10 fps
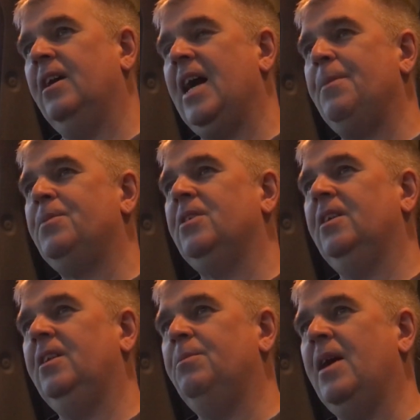
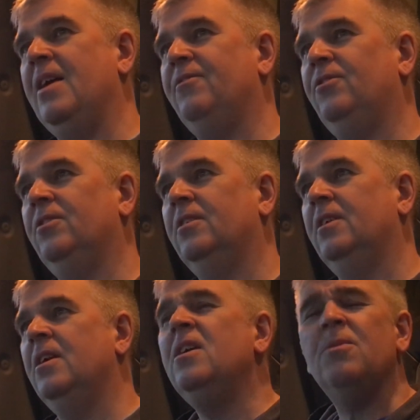absolutely painful.
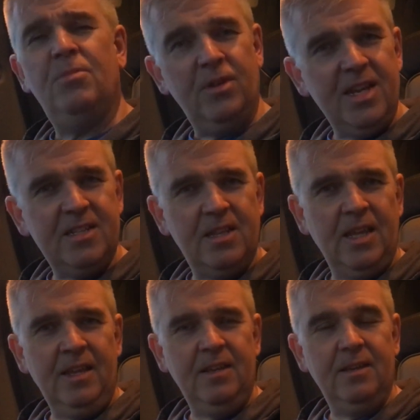But here's the
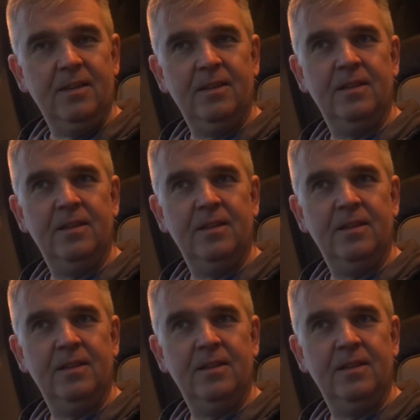thing,